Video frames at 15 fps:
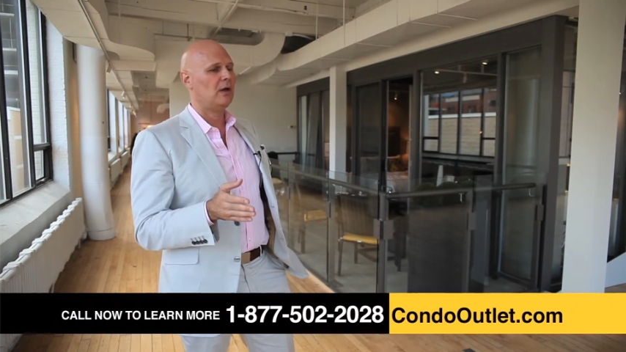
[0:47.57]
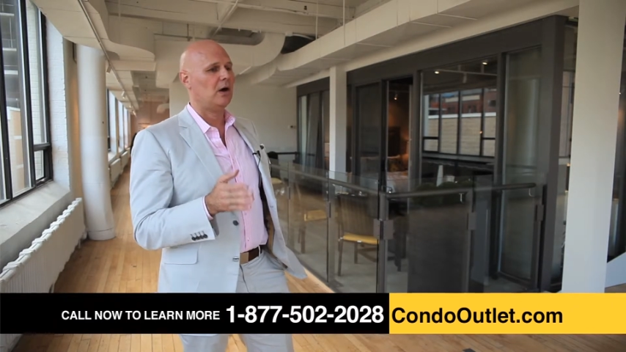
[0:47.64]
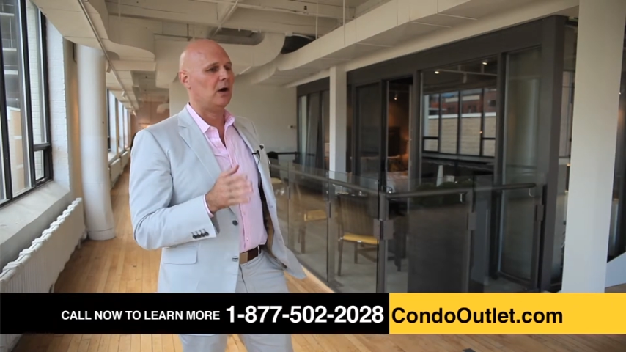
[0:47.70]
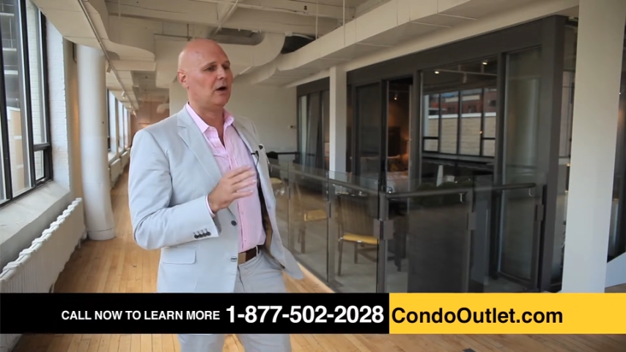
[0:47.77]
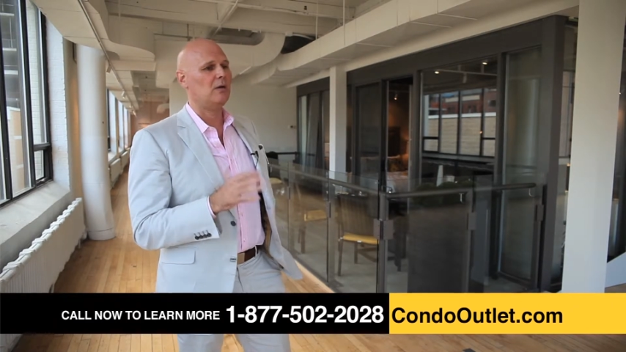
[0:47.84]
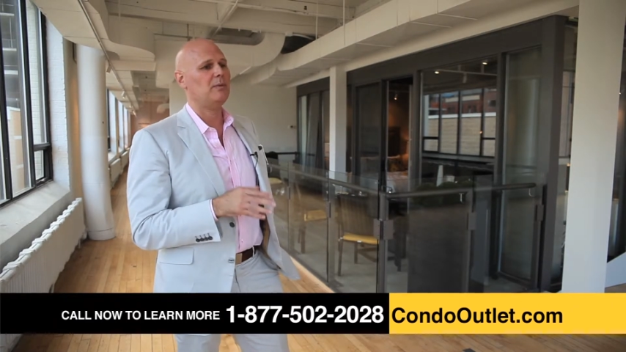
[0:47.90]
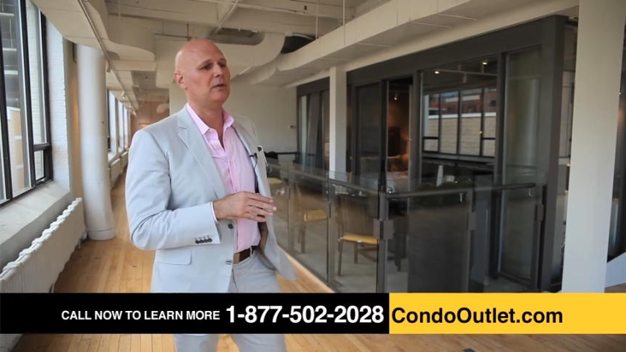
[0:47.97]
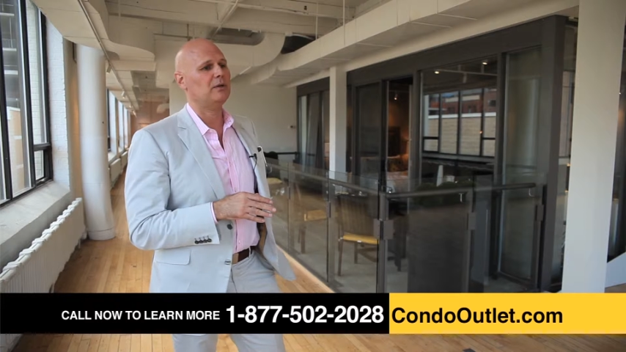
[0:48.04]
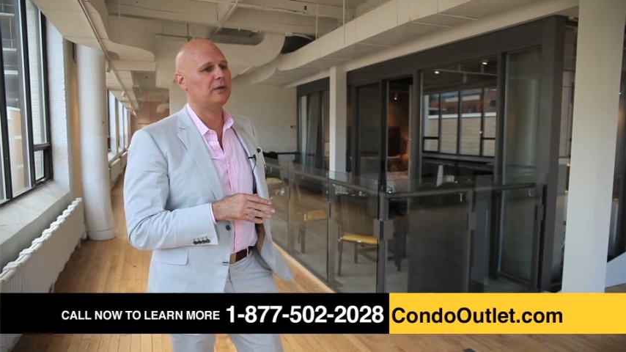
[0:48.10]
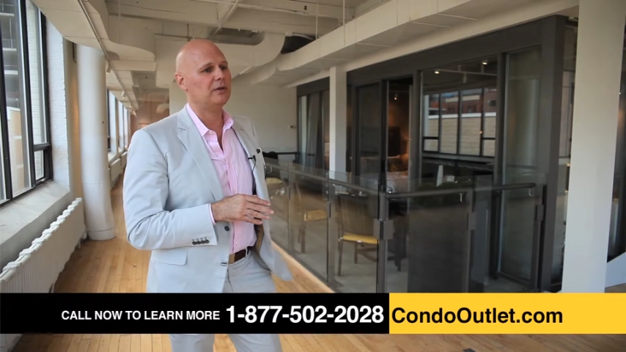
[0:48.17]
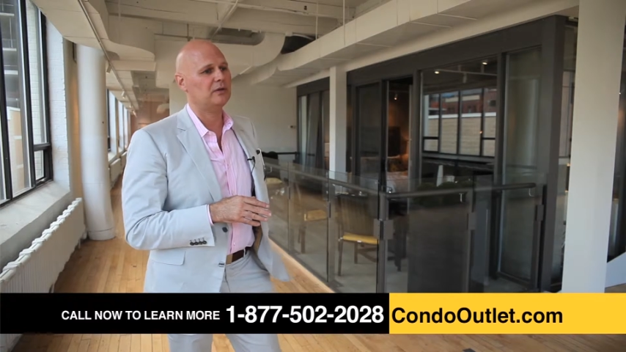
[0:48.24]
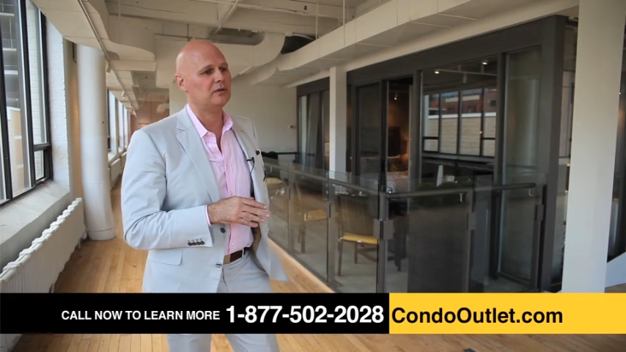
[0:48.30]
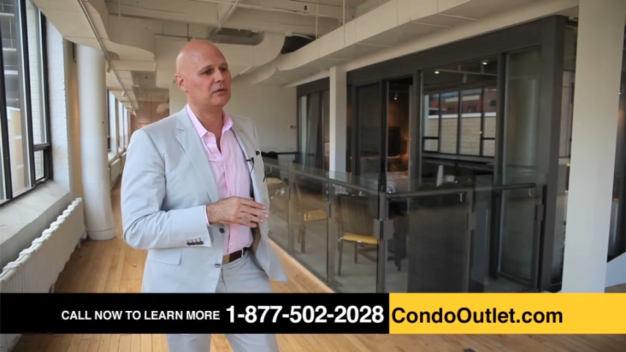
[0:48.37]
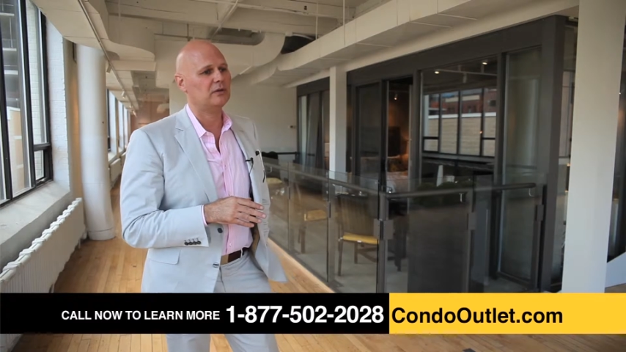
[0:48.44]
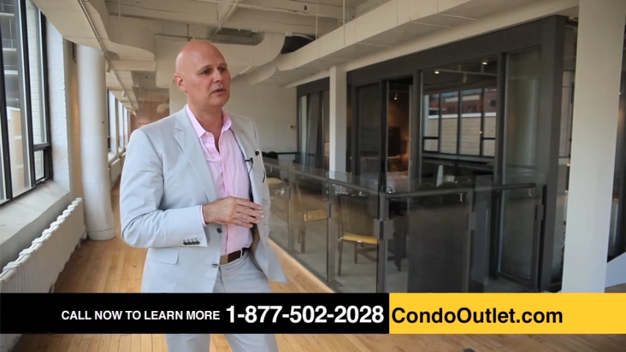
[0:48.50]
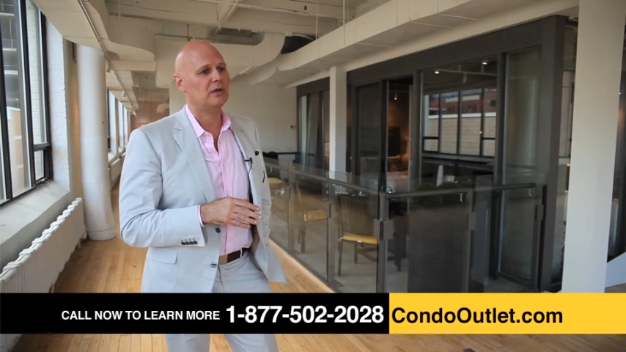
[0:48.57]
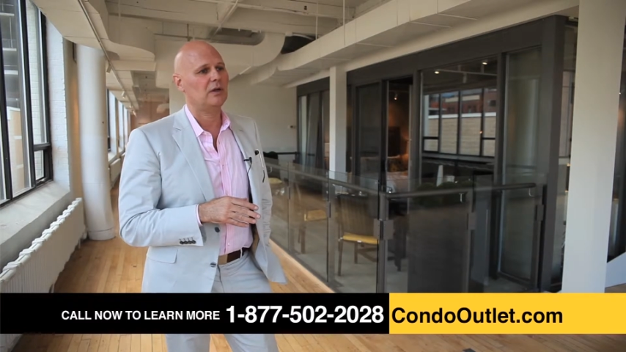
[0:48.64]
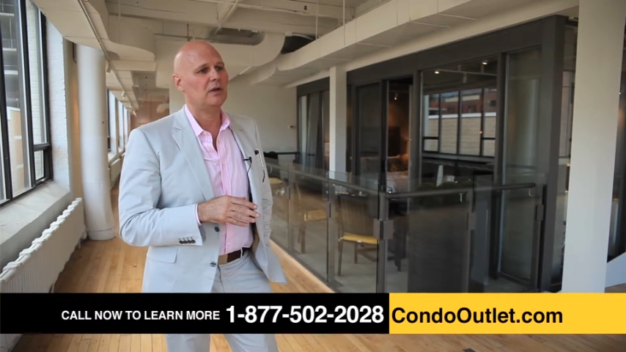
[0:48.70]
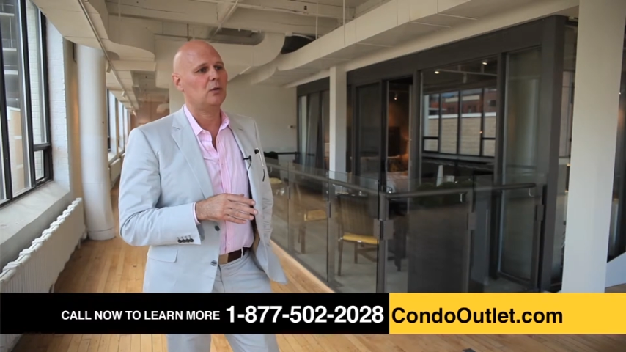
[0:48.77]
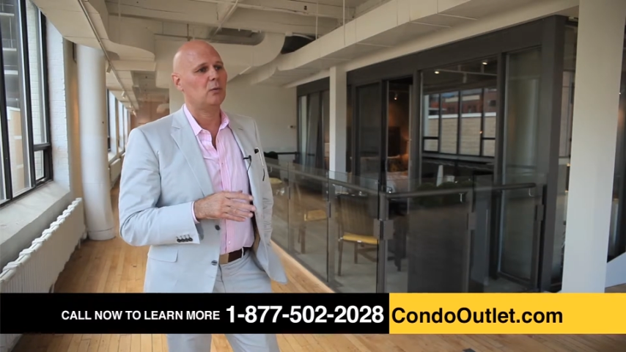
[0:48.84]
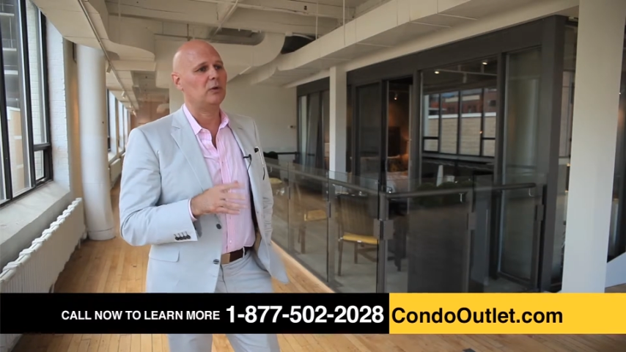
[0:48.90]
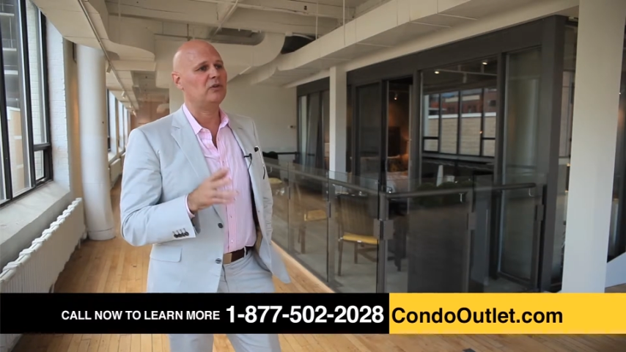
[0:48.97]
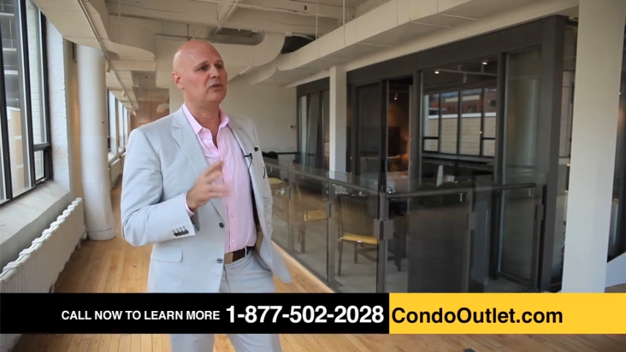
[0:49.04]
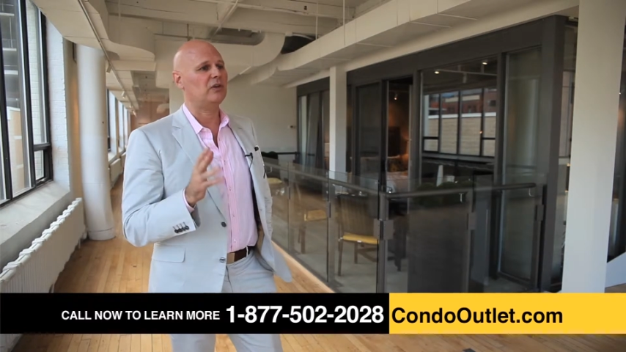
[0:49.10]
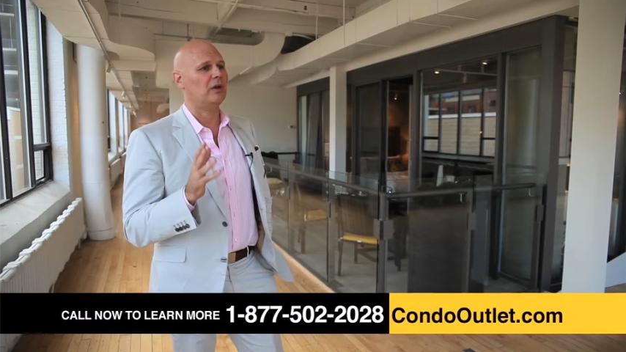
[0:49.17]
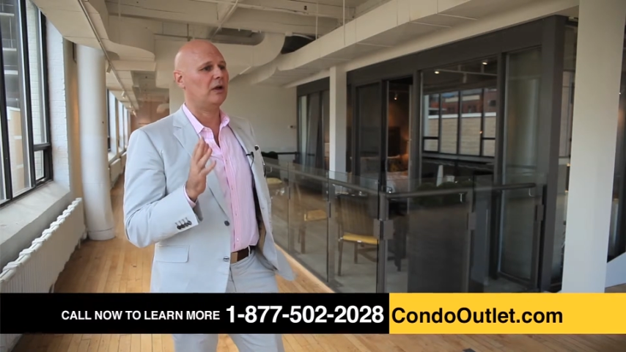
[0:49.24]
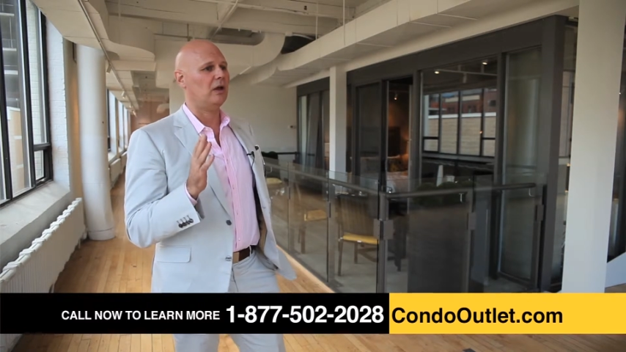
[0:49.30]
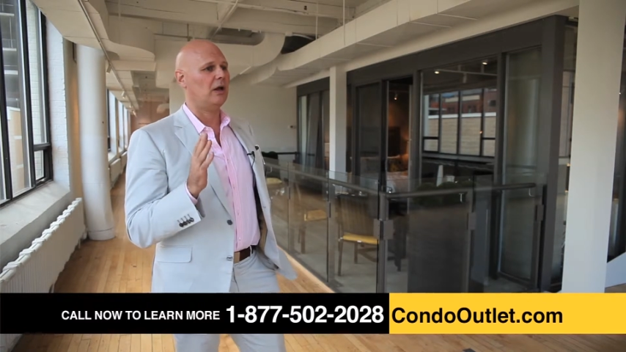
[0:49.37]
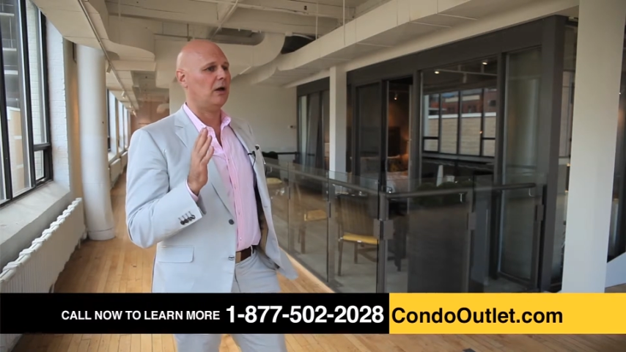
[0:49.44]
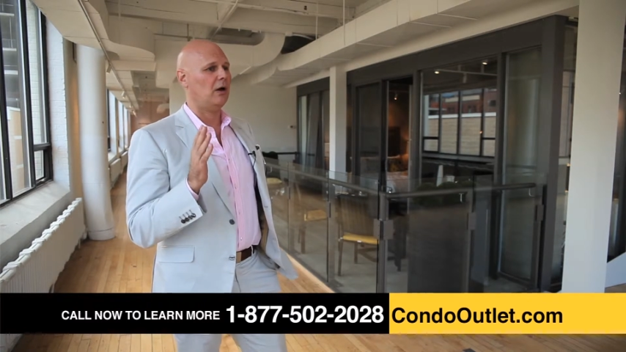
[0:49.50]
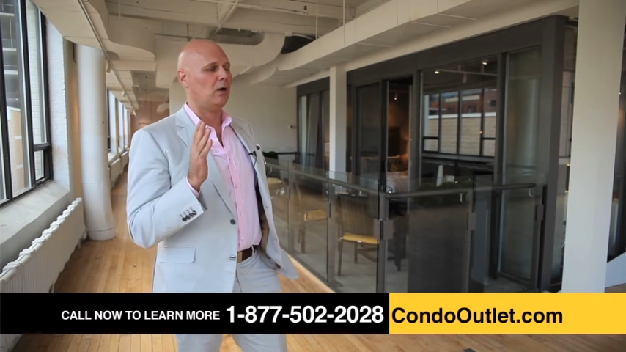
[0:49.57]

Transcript: Our buildings, we sell